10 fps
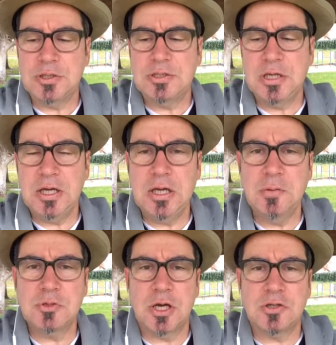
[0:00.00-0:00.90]

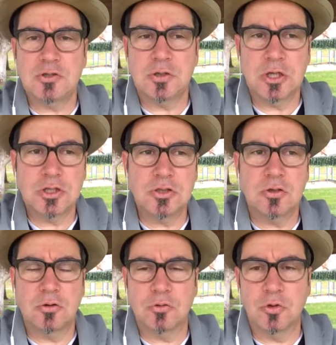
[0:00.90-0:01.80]
teams and
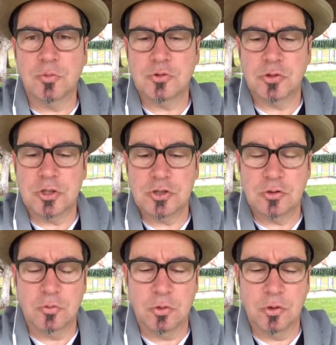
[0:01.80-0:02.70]
traditional groups,
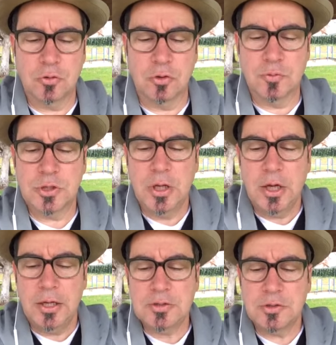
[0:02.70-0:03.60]
traditional work groups.
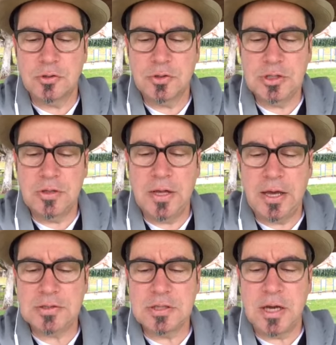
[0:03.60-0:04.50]
And so you'll see
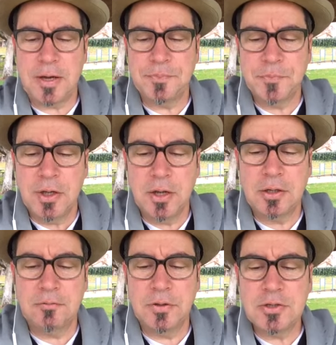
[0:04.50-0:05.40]
that a
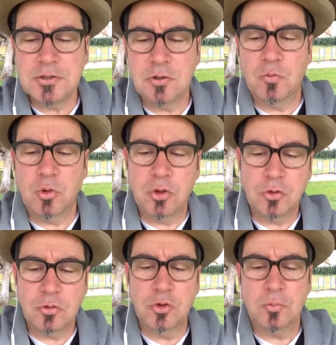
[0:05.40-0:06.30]
conventional work
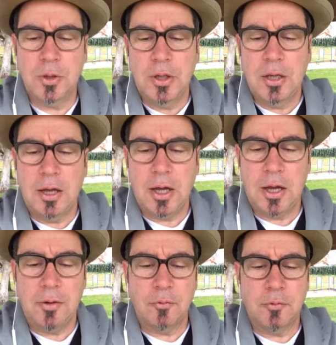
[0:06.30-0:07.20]
group
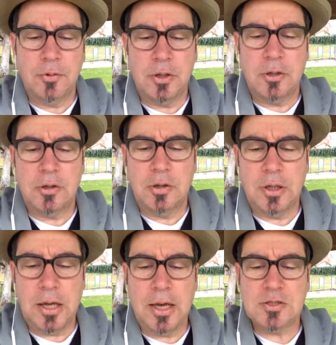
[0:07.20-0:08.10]

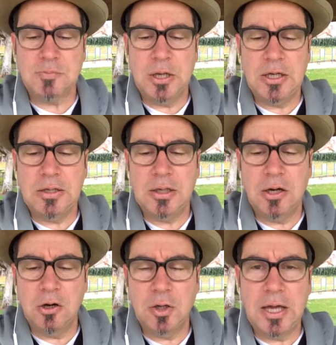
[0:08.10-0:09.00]
has many
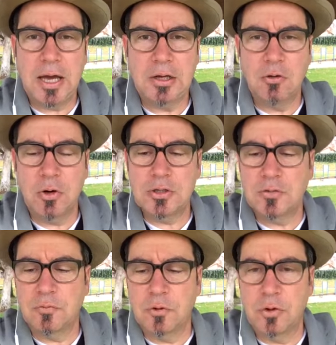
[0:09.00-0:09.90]
narrow categories
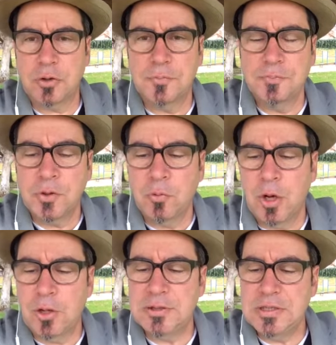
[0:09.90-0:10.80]
of work,
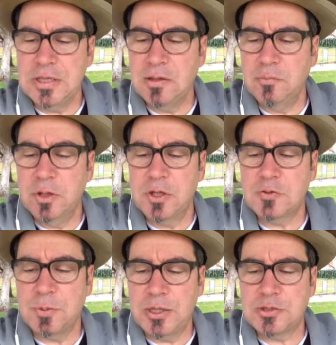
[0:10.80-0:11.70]
while a team is
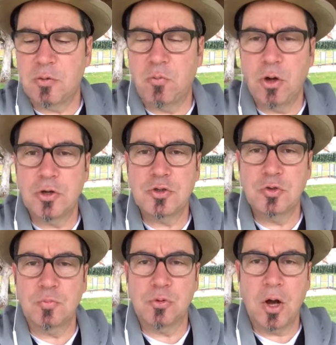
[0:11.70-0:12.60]
based on one or two
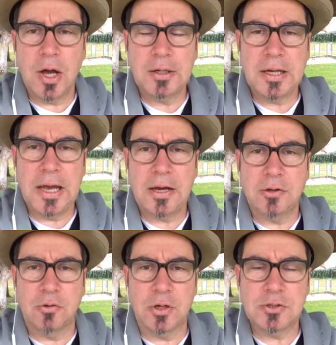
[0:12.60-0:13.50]
broad
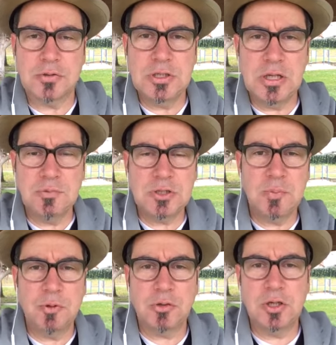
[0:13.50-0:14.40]
categories. So teams
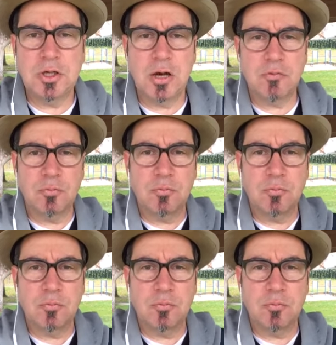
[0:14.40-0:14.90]
typically cover